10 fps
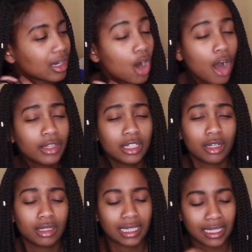
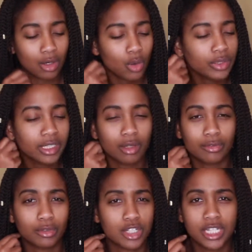holding on
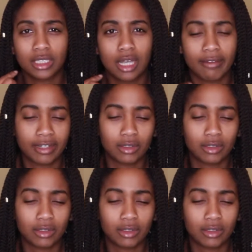for dear life.